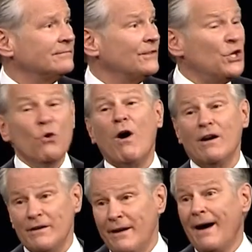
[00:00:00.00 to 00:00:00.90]
You
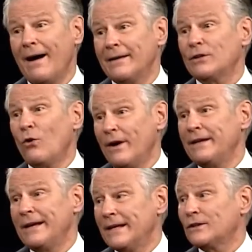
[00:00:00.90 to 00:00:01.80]
are not going
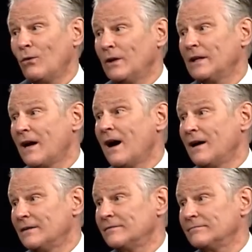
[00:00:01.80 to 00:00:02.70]
to get the will of God.